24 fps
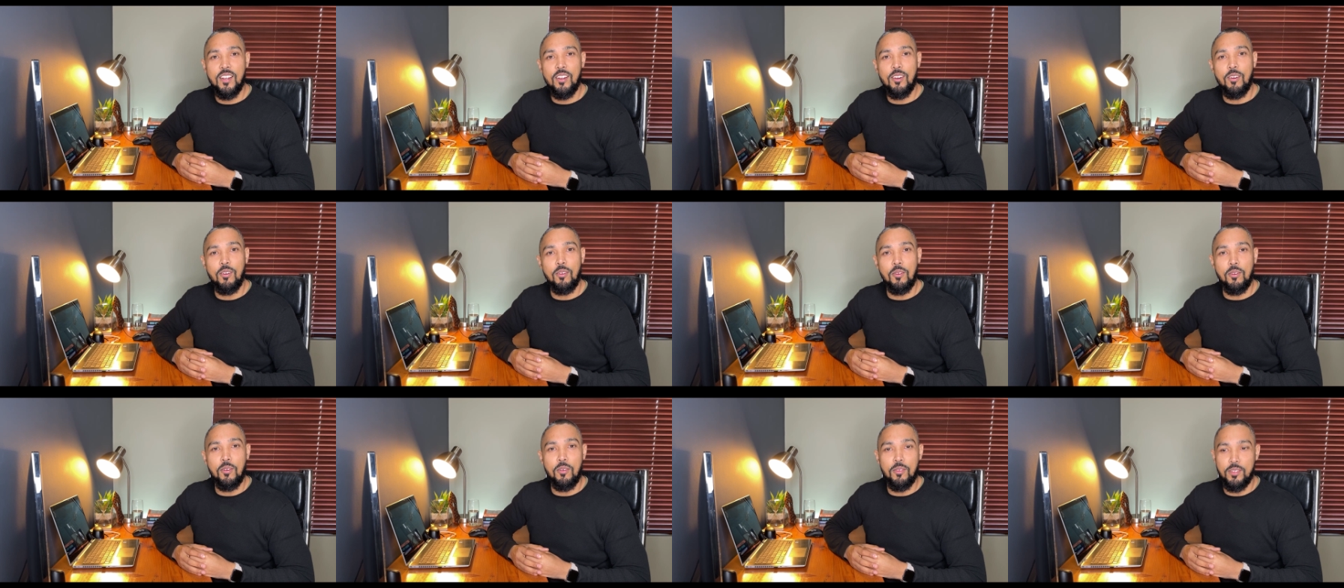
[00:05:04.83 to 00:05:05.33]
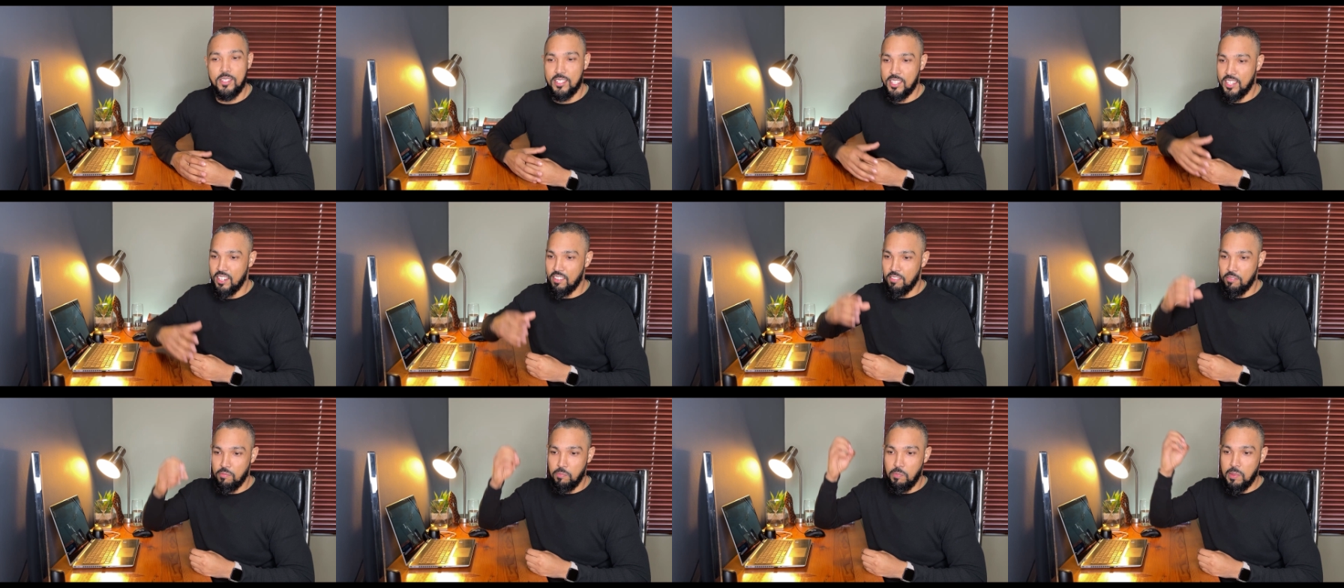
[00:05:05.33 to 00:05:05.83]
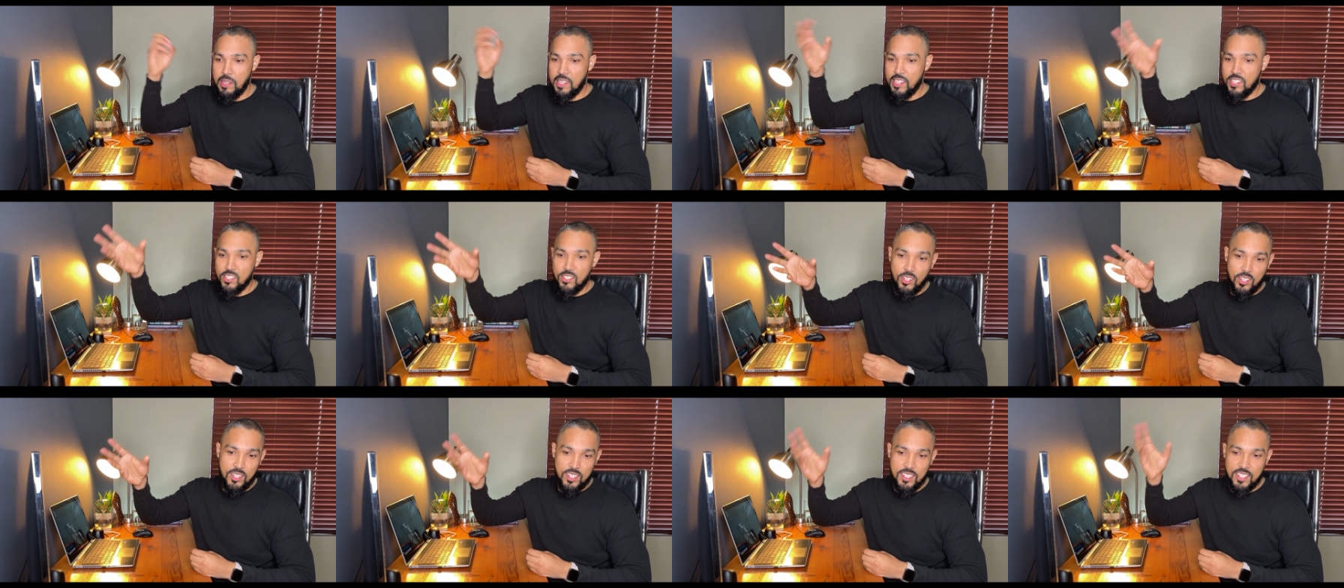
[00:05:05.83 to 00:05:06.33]
or Jeff
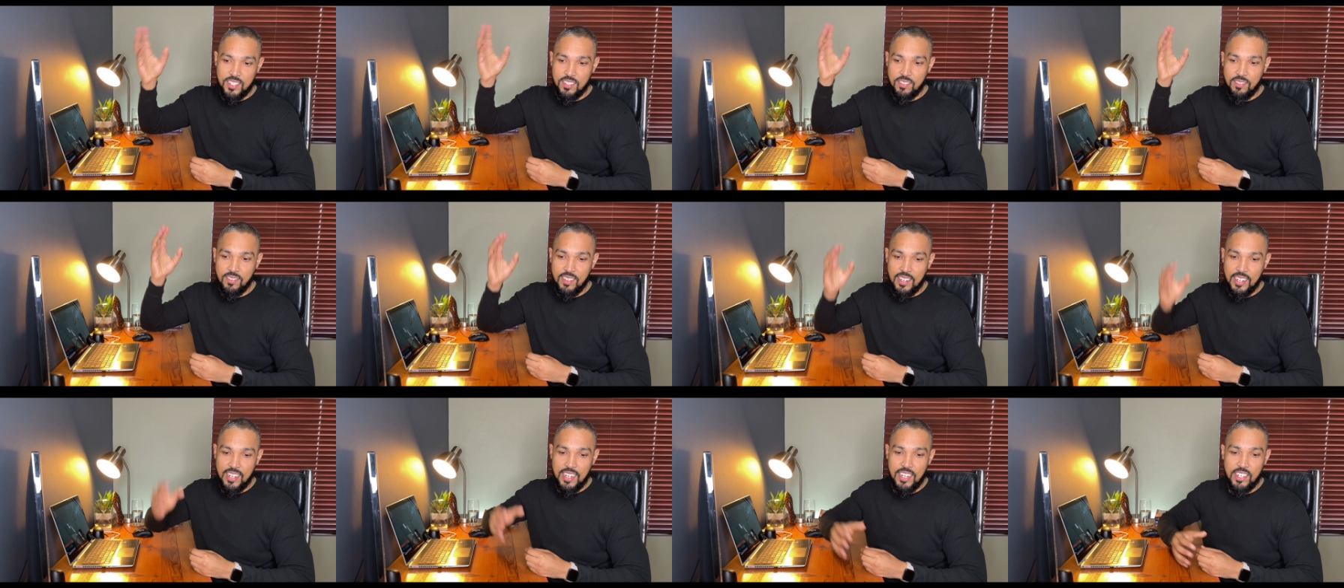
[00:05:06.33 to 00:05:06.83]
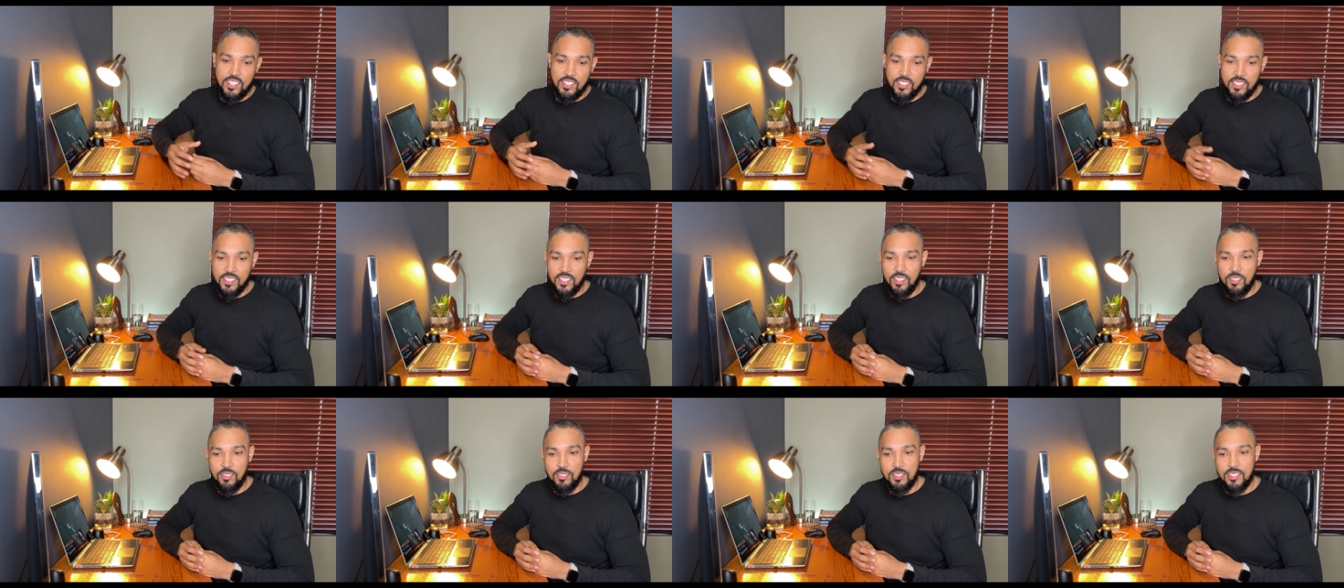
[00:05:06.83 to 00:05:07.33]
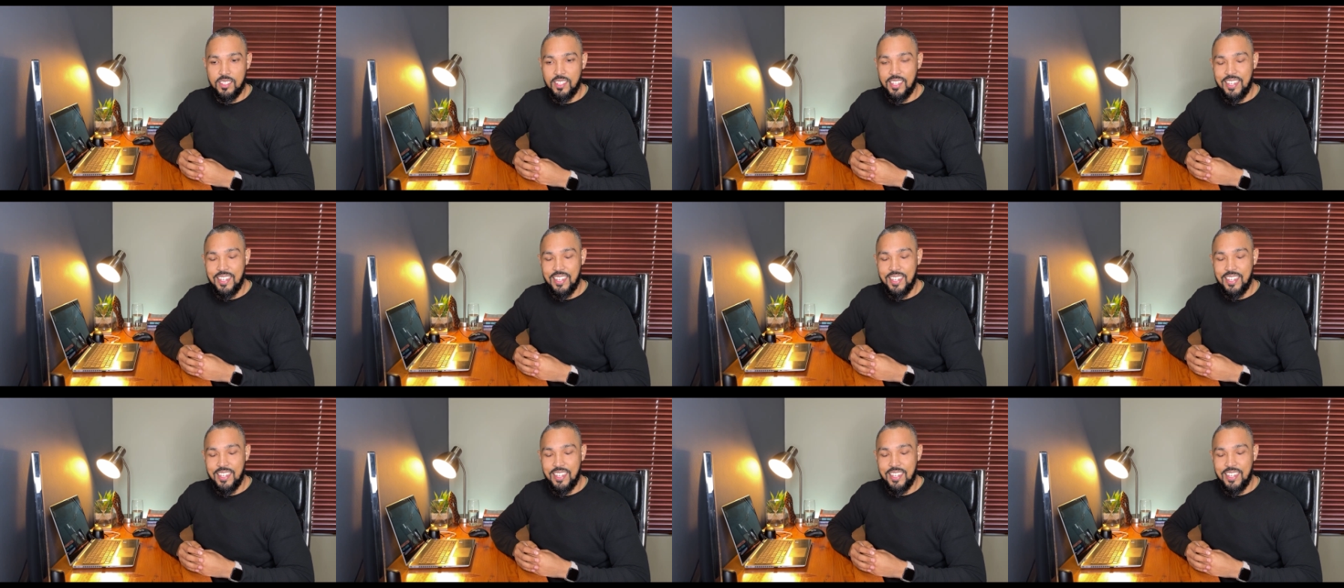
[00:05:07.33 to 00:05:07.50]
Bezos' financial goals.